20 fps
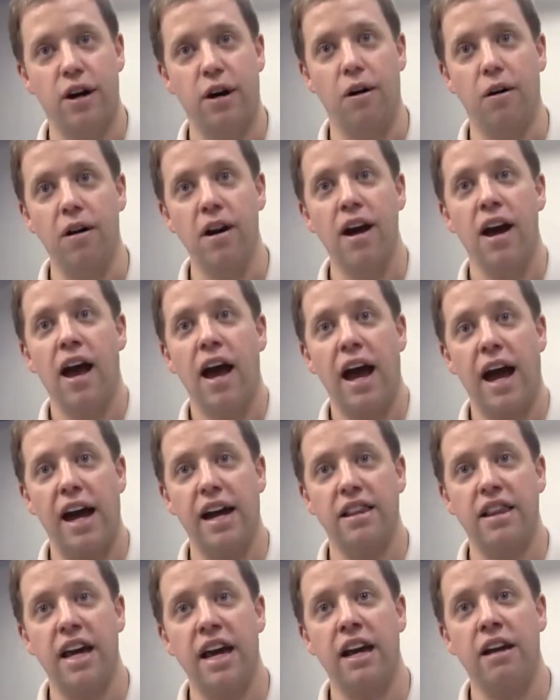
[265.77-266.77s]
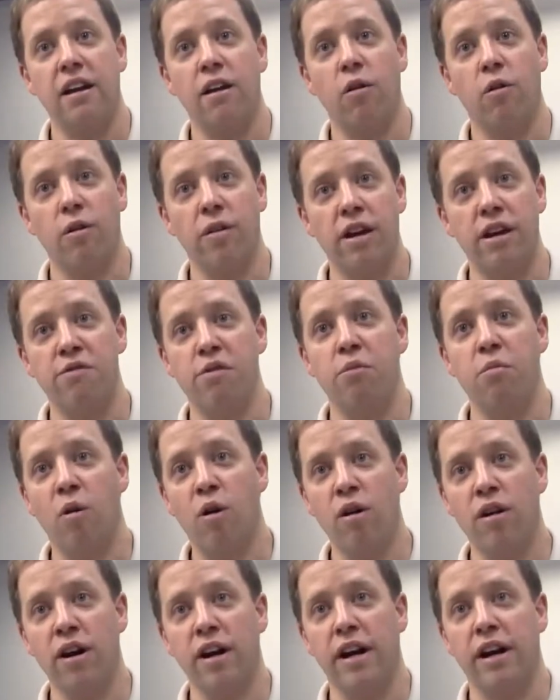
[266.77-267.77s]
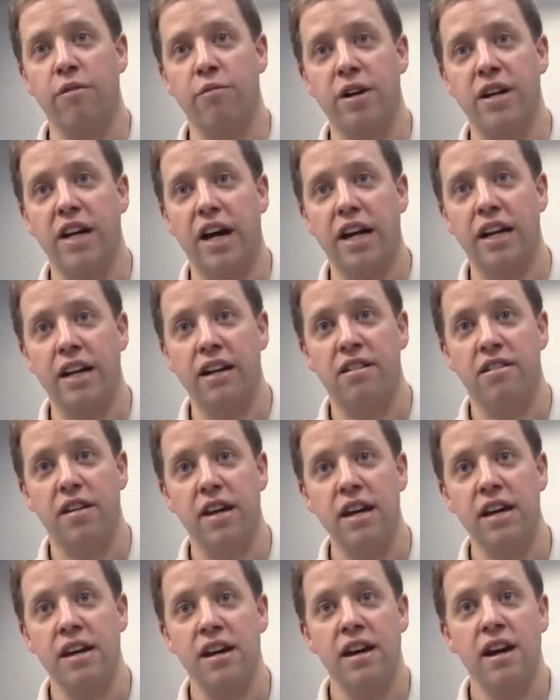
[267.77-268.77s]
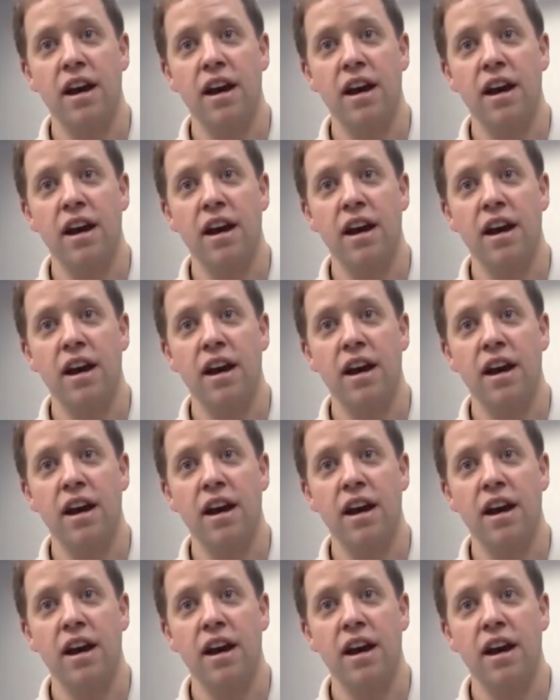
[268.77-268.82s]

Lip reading: So, and then even more redundancy,